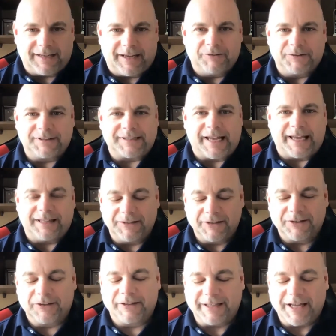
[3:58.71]
I was like,
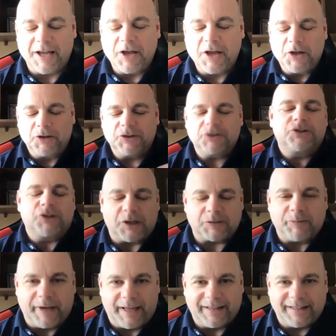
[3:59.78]
literally just trust
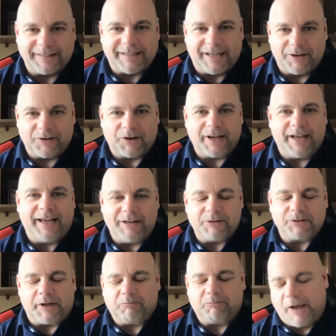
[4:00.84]
me on this, Alan. Okay. And he's
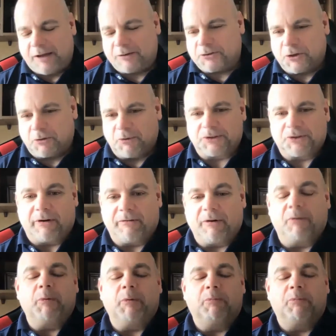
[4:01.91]
like, yeah, sure. Whatsoever.